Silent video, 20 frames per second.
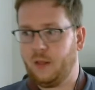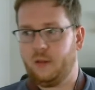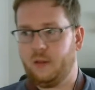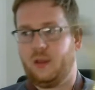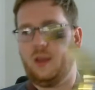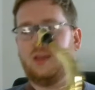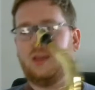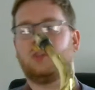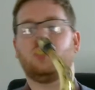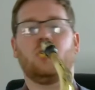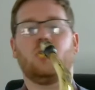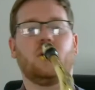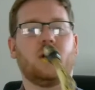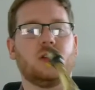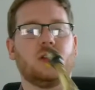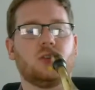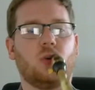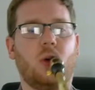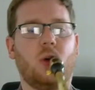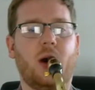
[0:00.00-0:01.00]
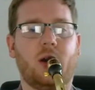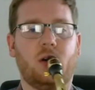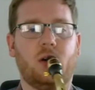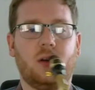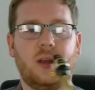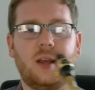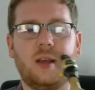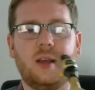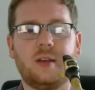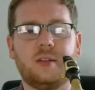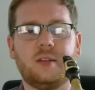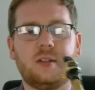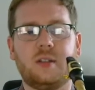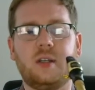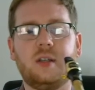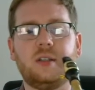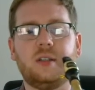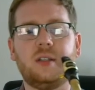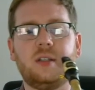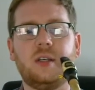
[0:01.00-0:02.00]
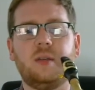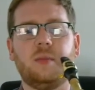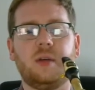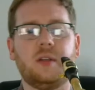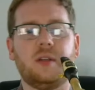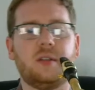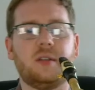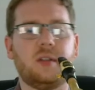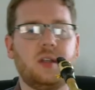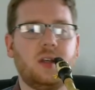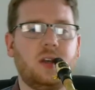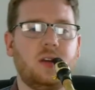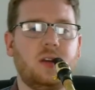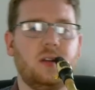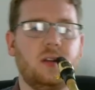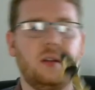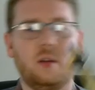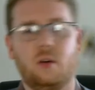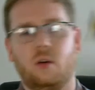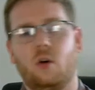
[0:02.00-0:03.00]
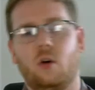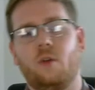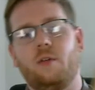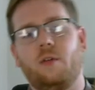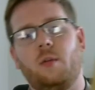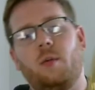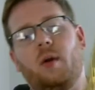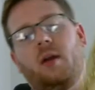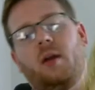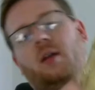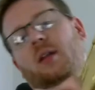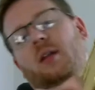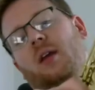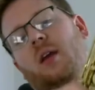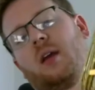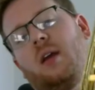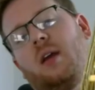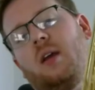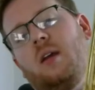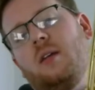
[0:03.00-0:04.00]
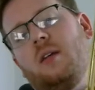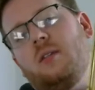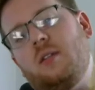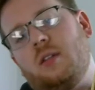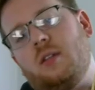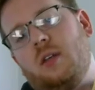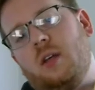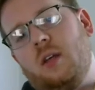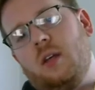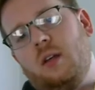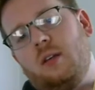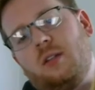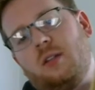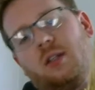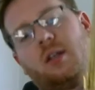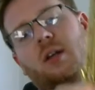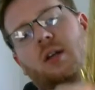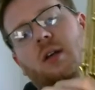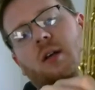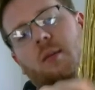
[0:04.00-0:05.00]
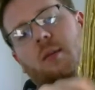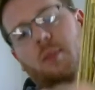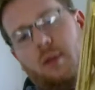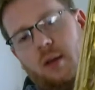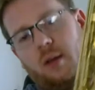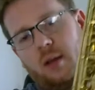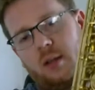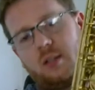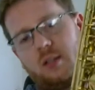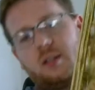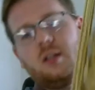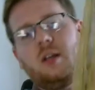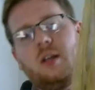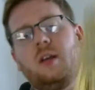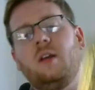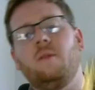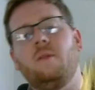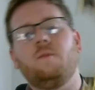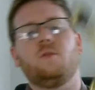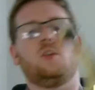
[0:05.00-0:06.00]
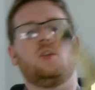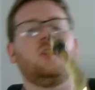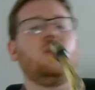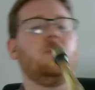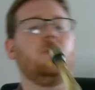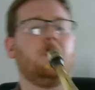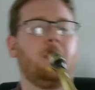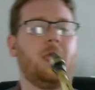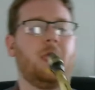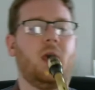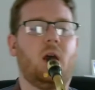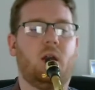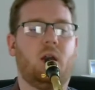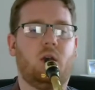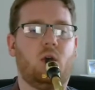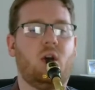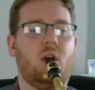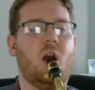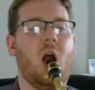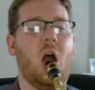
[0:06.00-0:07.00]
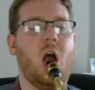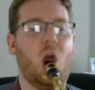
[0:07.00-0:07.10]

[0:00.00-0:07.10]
Each note gets quieter. E, C, D, B, C. Little over the break. E, C, D, B, C. 2, 3.